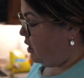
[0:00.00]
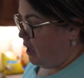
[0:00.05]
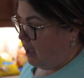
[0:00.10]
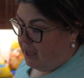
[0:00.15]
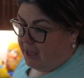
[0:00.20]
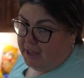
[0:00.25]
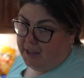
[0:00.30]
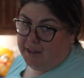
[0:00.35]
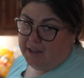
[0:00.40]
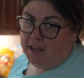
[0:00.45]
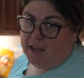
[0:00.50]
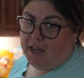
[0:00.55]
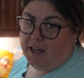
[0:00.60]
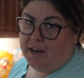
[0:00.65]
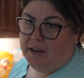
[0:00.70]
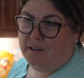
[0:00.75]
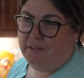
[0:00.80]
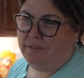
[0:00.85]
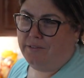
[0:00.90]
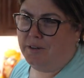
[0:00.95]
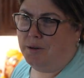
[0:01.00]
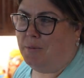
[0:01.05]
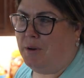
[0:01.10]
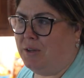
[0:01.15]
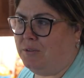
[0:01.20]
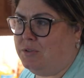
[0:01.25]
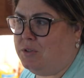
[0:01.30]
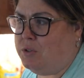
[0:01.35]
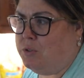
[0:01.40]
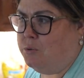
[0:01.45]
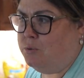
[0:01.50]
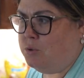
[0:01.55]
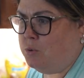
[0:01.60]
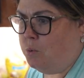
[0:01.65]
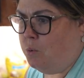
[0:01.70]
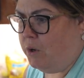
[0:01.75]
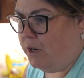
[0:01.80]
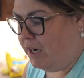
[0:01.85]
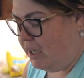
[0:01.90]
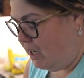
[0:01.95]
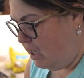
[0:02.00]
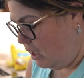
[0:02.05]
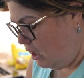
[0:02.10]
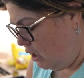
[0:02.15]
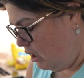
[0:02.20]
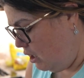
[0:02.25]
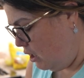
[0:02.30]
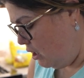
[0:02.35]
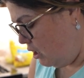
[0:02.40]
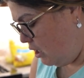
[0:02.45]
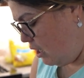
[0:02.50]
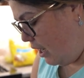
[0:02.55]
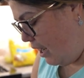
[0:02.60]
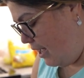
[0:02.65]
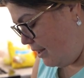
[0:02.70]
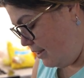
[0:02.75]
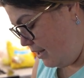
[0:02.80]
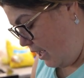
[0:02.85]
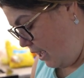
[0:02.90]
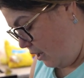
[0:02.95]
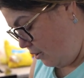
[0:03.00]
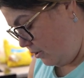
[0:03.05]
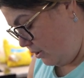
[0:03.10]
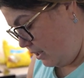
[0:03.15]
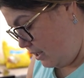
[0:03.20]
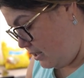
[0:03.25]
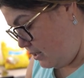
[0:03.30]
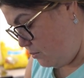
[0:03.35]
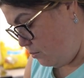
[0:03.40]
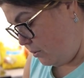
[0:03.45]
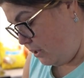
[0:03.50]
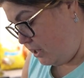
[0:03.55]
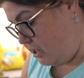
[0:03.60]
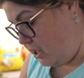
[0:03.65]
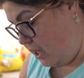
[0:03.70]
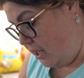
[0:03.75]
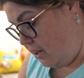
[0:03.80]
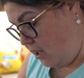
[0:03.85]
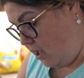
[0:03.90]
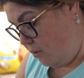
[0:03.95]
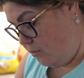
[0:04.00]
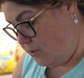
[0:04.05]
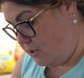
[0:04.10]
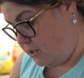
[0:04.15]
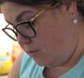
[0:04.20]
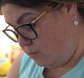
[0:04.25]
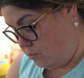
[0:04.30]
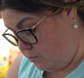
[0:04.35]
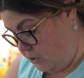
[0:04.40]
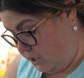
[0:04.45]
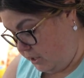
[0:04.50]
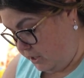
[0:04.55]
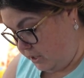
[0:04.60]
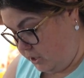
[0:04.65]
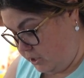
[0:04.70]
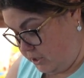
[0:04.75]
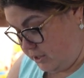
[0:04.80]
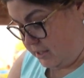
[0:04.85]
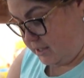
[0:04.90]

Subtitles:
And they had it for about $220 at the outlets, which I thought was a really good